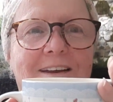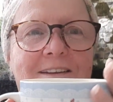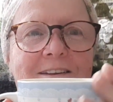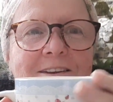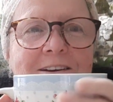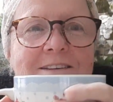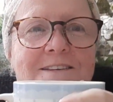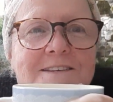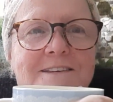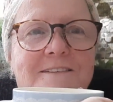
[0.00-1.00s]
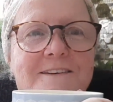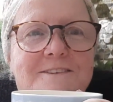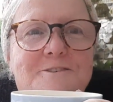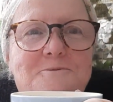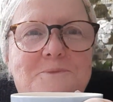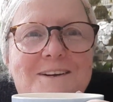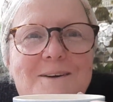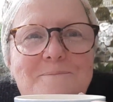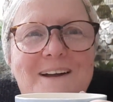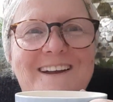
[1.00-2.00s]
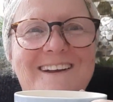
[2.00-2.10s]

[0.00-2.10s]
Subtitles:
in a nice soup cup.